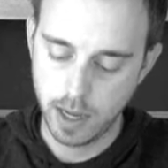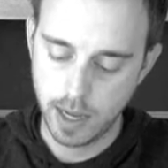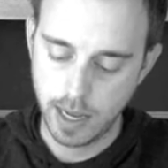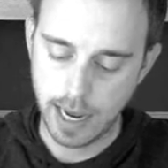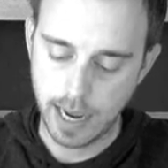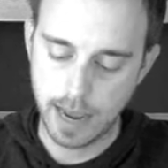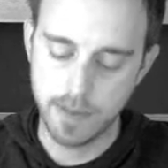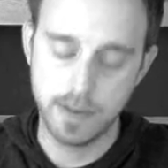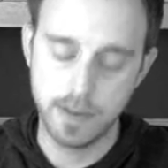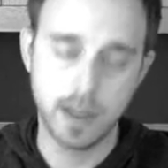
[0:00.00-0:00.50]

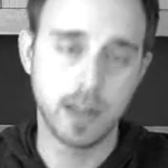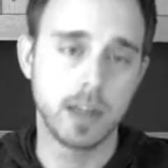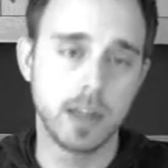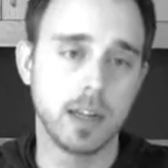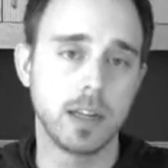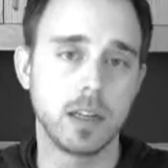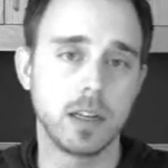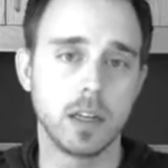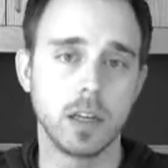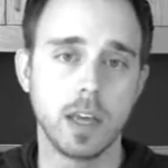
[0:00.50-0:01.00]
And
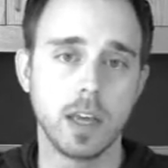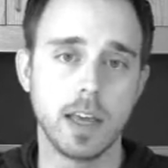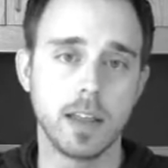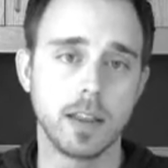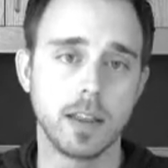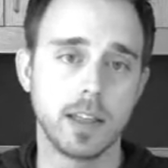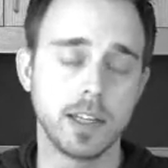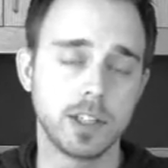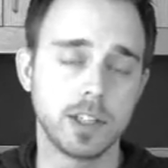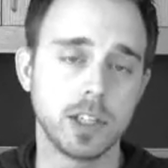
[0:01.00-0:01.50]
then
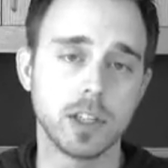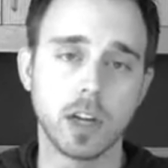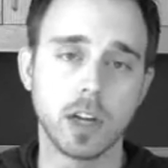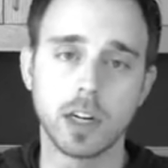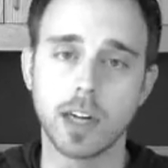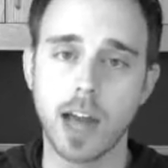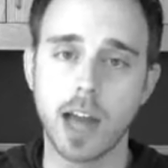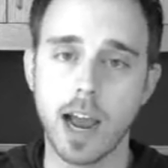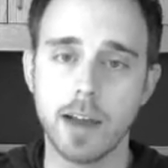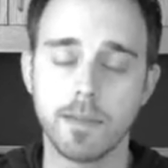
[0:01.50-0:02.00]
this is on
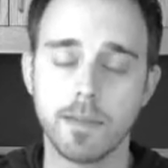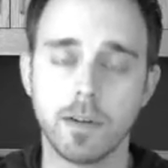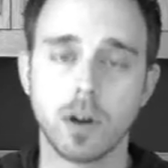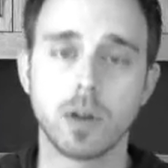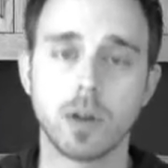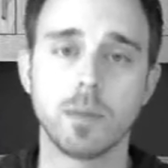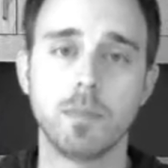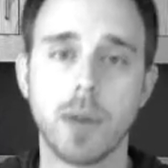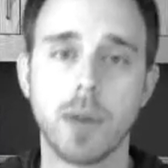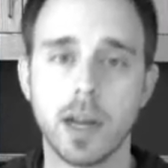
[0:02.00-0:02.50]
an
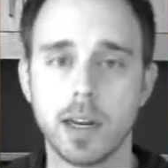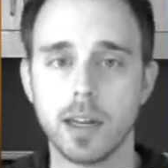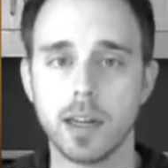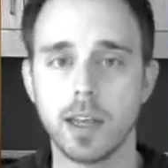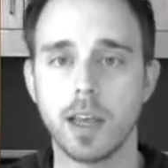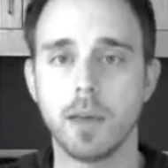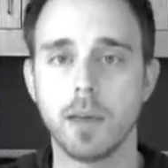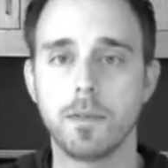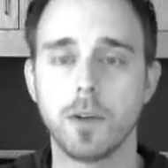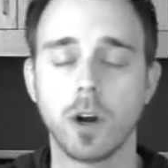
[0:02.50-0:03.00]
iPhone, but
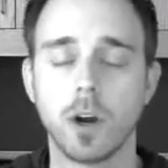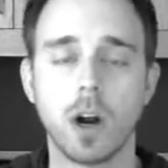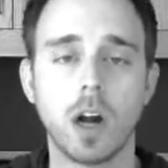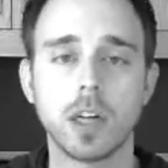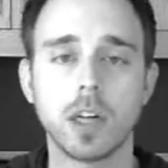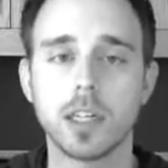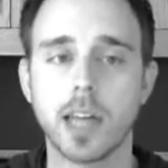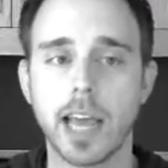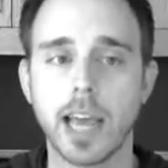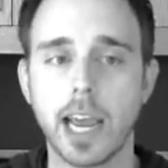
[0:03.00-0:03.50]
if you're
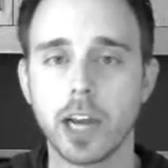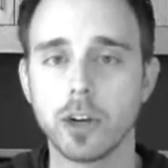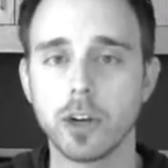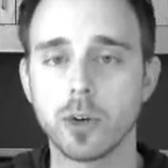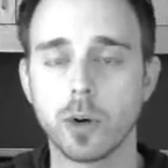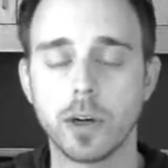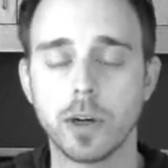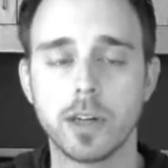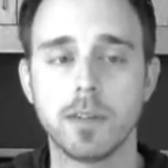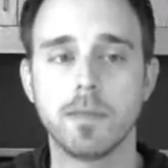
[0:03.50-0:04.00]
on an
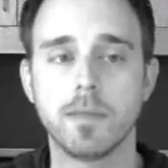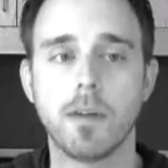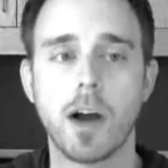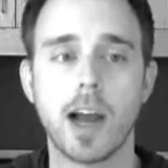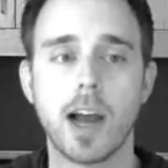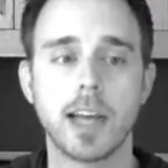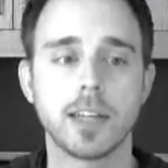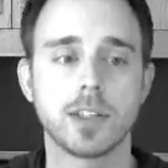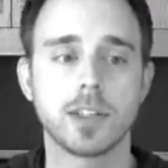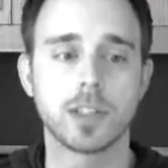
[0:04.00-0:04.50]
Android
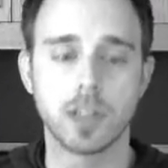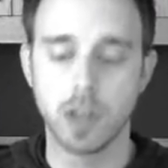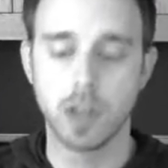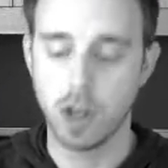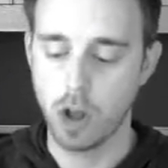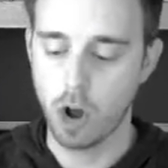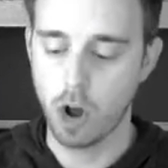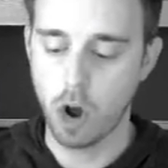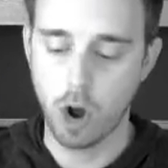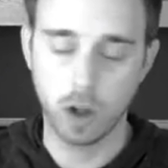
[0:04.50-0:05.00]
device,
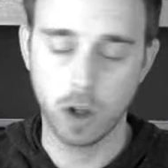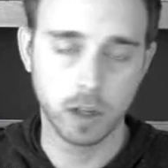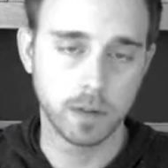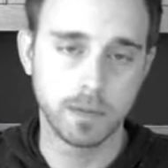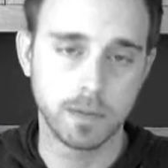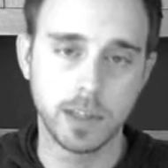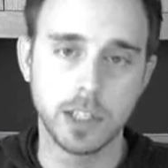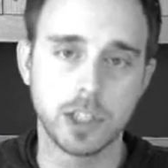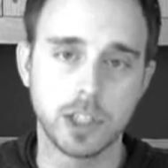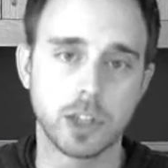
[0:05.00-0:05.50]
all
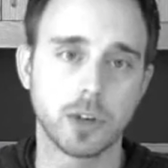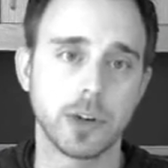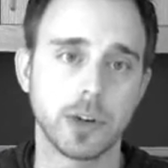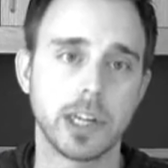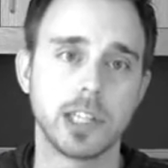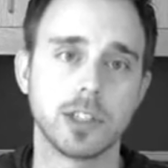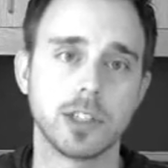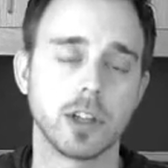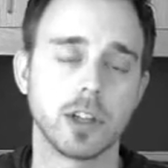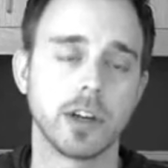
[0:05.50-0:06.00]
of these
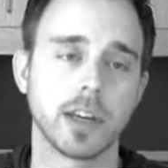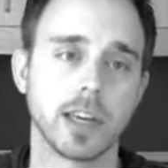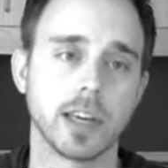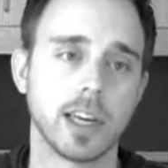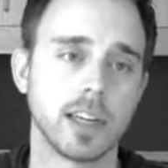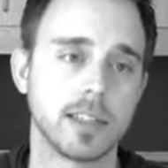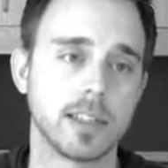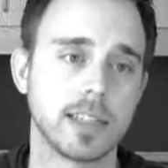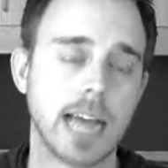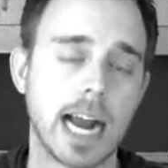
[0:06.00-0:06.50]
screens look
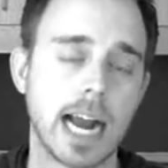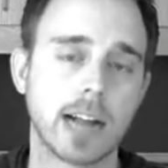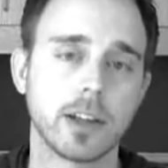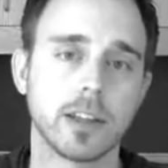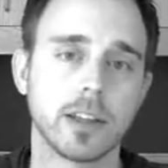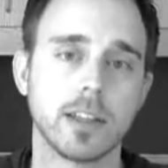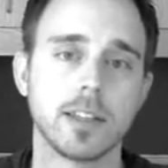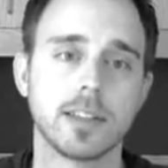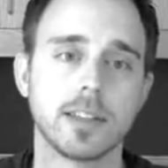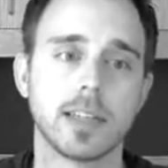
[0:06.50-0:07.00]

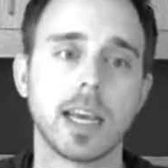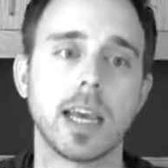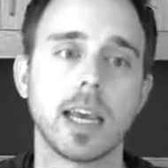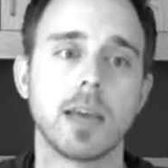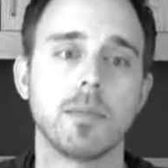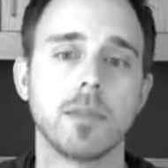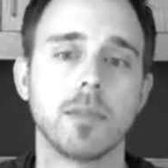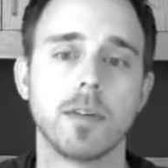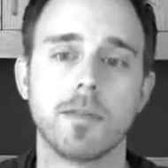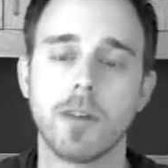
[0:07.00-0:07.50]
exactly the
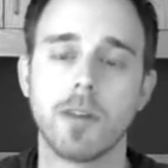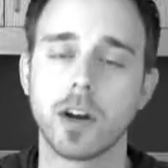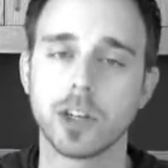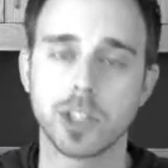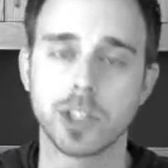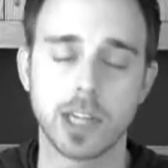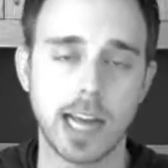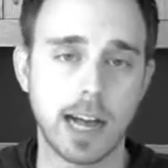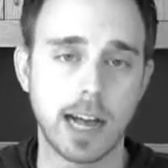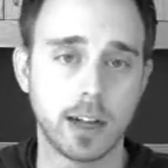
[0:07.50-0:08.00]
same. The
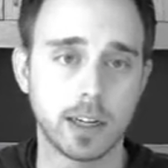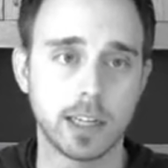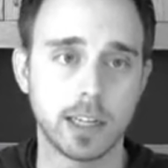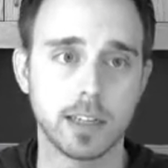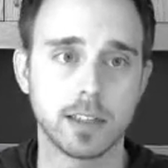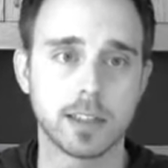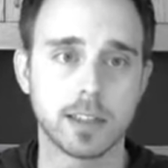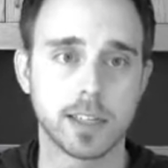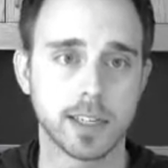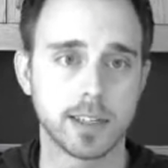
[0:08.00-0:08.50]
functionality
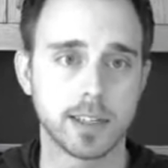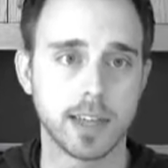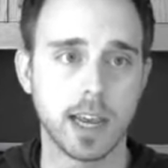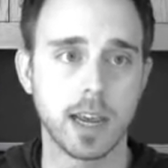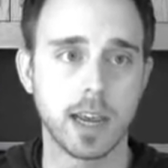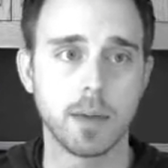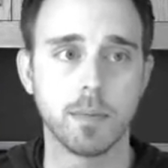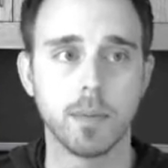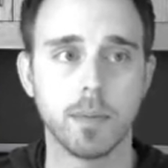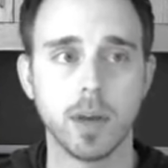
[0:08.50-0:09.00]
is the
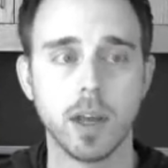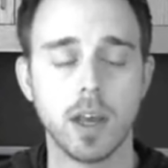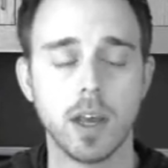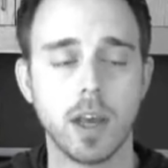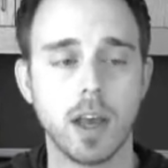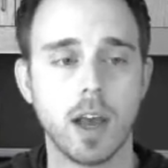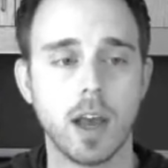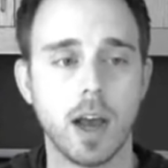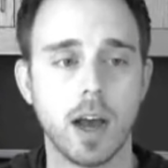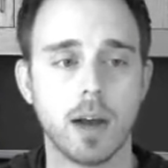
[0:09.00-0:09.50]
same.
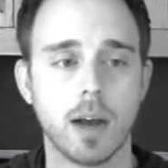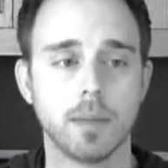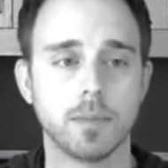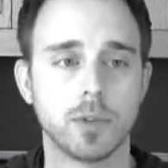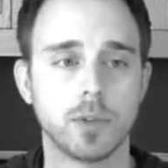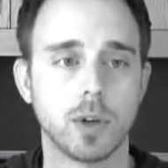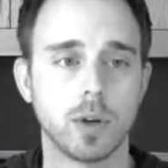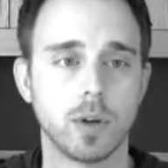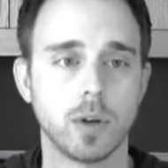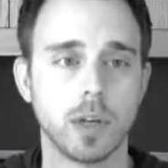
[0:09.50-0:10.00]

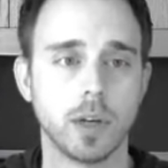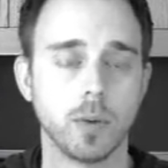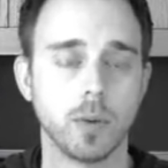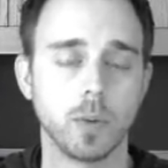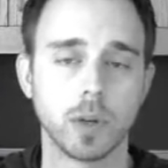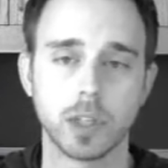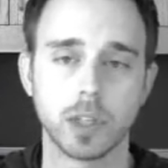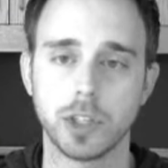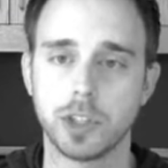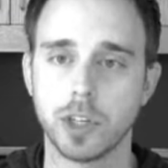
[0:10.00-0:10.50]
So it
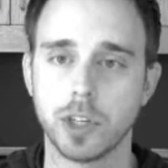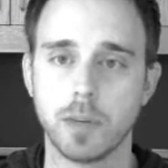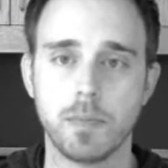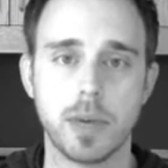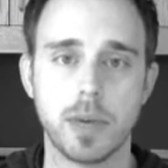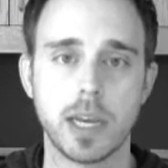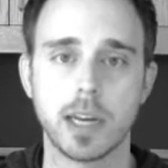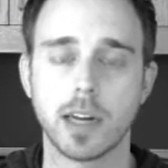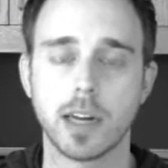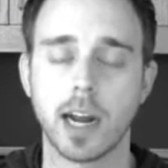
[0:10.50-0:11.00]
really should
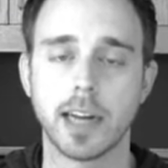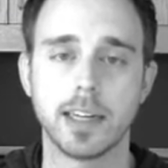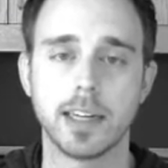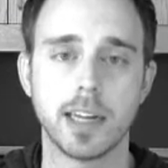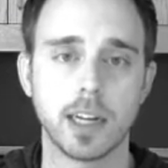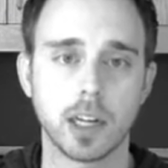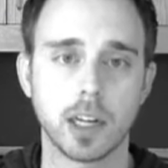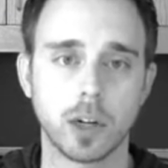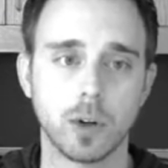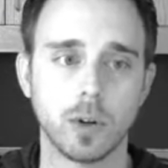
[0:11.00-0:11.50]
be an
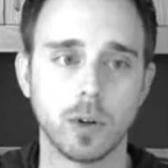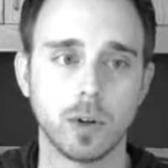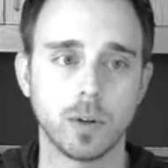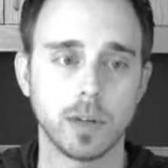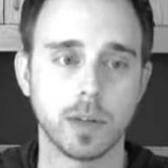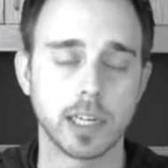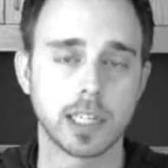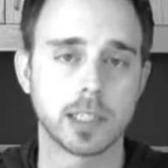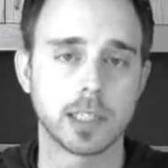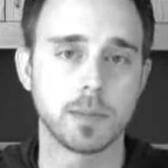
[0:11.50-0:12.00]

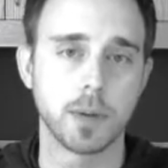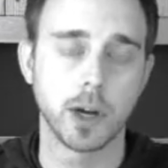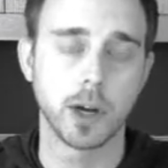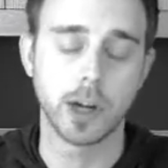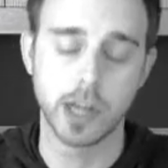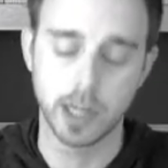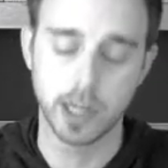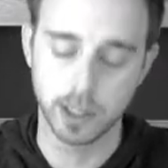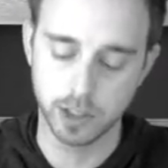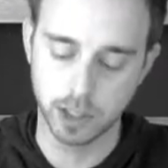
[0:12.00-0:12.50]
identical
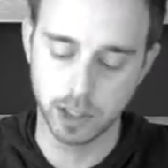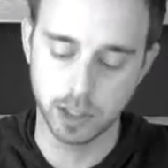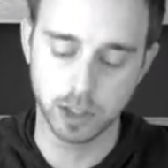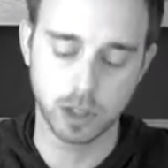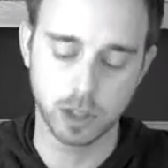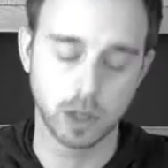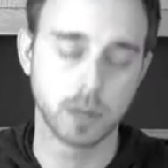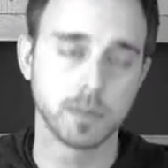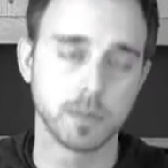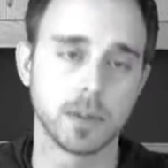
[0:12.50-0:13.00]
experience in
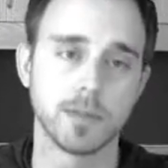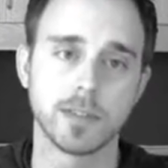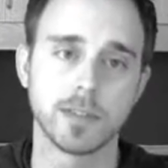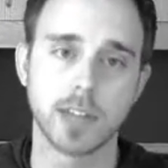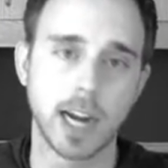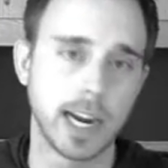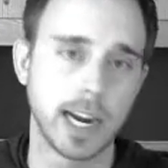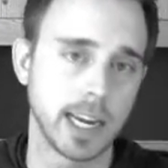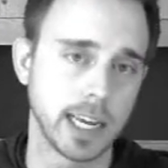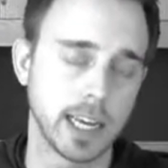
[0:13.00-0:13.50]
terms of
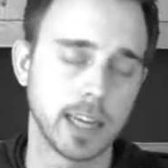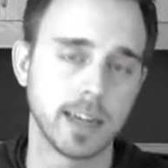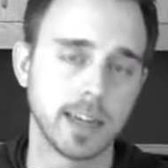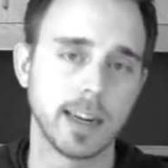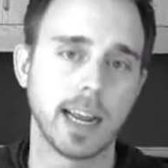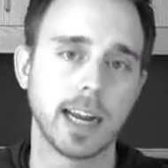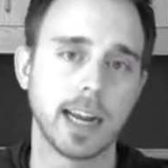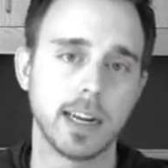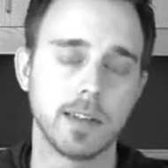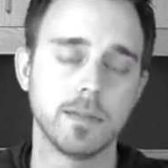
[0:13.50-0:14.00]
signing
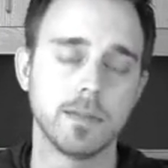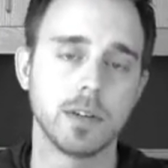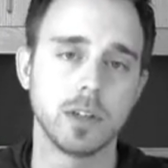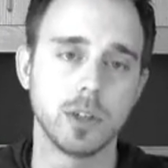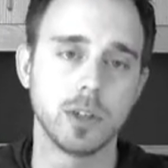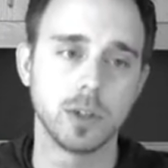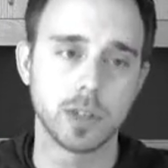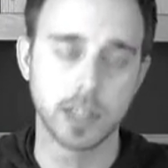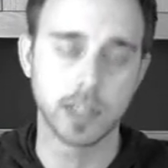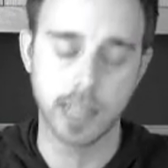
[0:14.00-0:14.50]
in and even
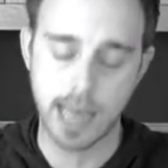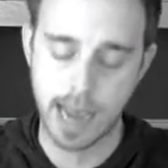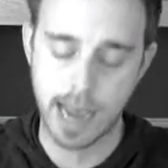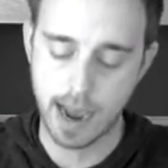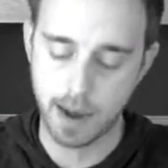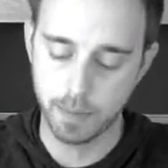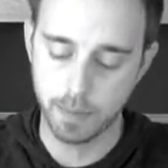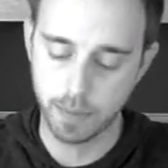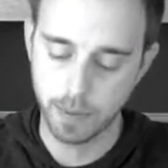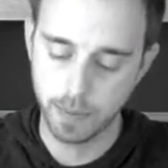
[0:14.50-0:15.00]
using the
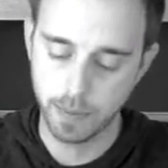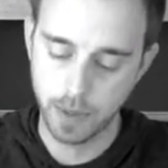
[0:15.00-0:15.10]
app.